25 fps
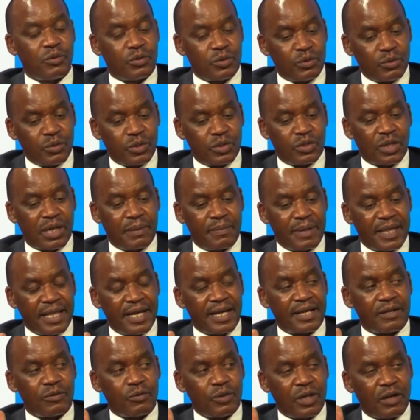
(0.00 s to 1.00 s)

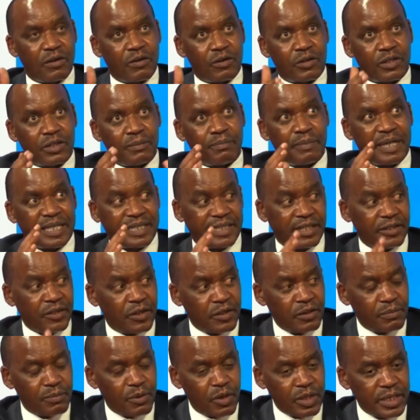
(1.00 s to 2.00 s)
have got bacterial
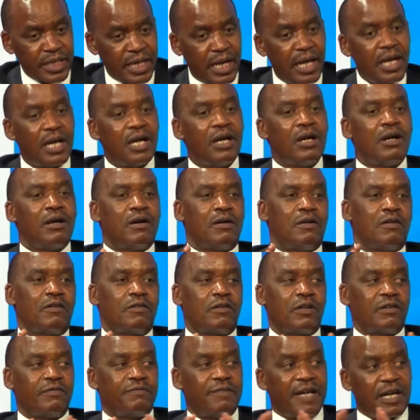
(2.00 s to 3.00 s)
pneumonia, or
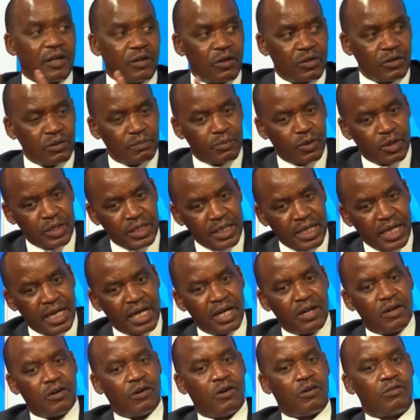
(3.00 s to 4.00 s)
got fungal pneumonia,
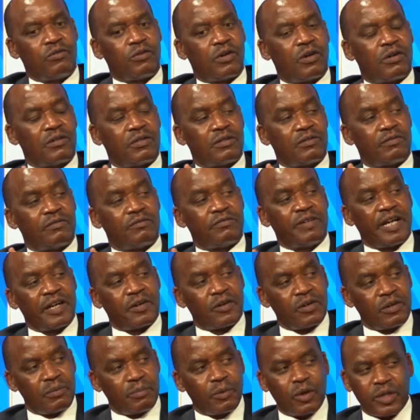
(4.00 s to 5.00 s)
or you got
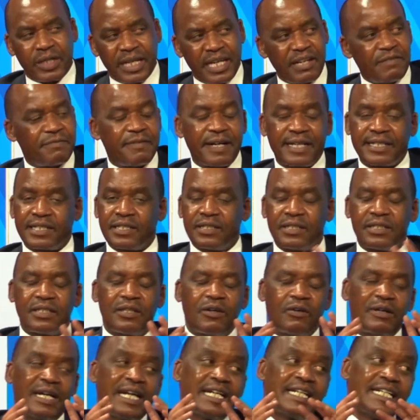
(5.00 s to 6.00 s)
viral pneumonia. In fact,
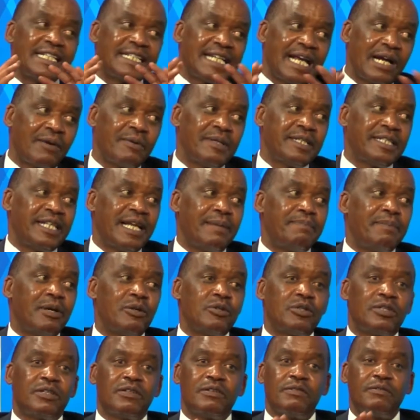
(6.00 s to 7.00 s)
on that is actually
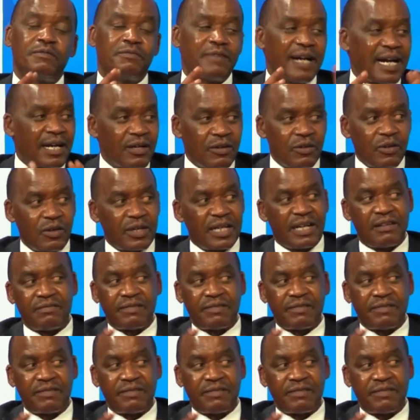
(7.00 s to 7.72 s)
about fungal and